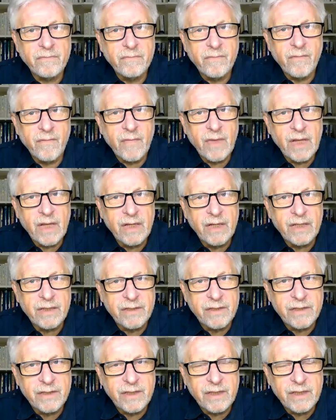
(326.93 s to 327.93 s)
it's
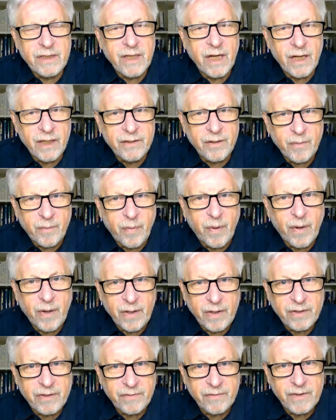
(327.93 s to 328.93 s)
the other parts of the
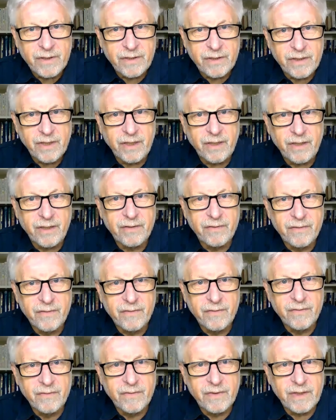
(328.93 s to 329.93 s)
cell,
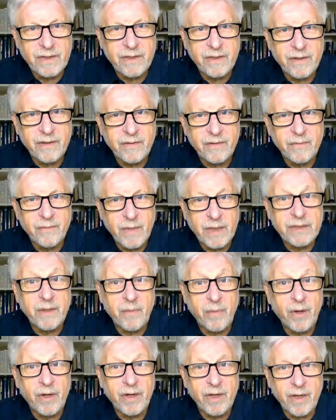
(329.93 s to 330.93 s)
the metabolic
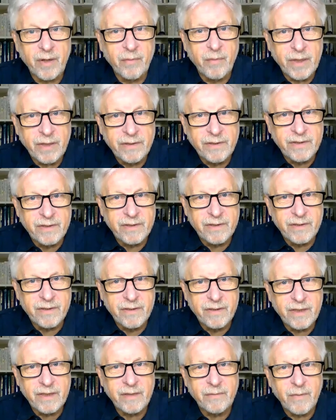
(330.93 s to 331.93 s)
bits, the
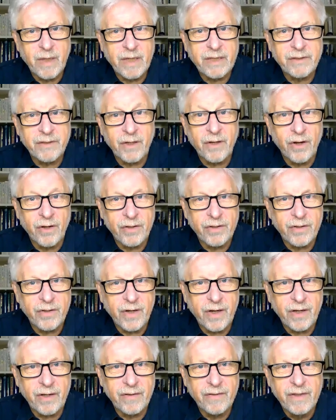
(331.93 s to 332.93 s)
mitochondria,
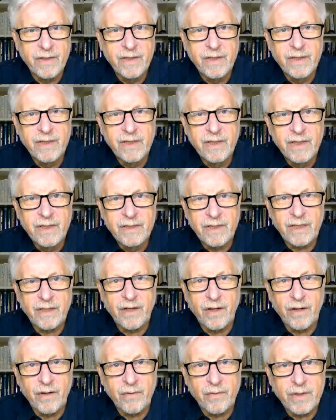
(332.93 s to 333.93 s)
that are
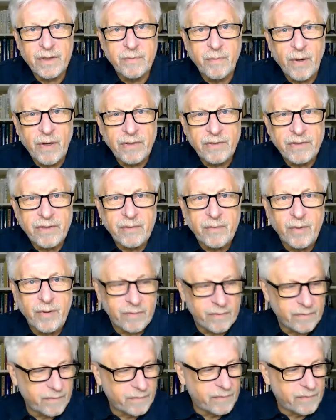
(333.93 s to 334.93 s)
responsible.
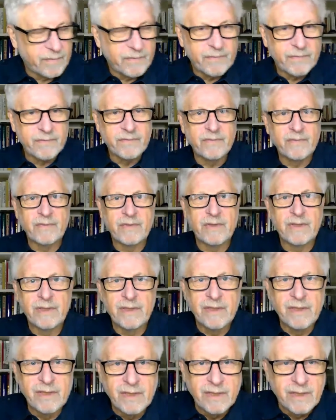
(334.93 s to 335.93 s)

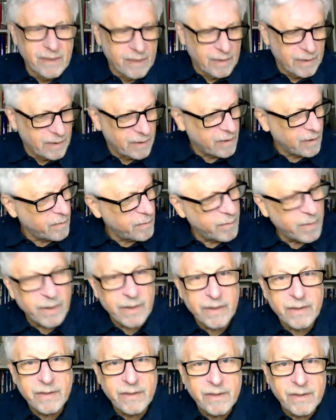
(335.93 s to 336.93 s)
Somebody
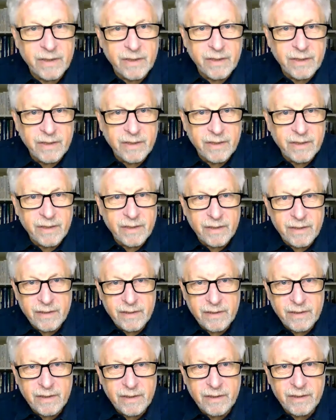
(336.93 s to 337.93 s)
says in
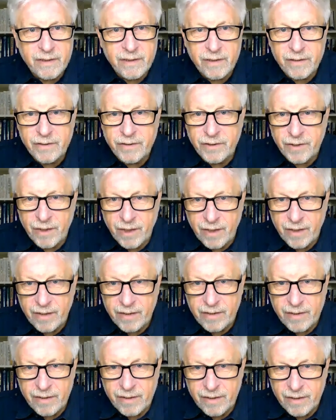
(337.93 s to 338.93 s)
the chat,
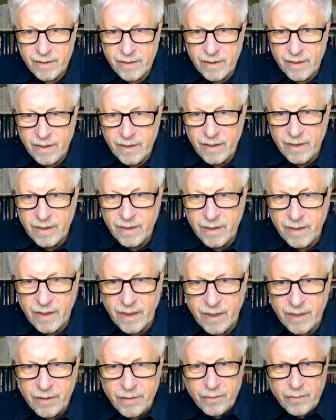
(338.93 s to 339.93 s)
can you
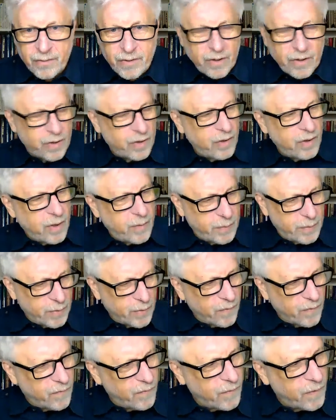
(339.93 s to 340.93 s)
turn up your
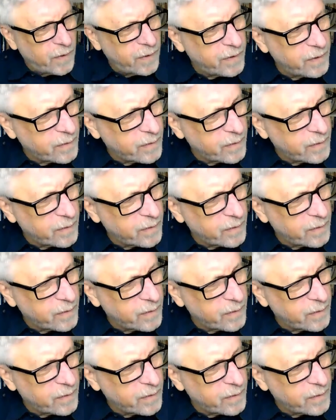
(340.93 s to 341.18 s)
volume?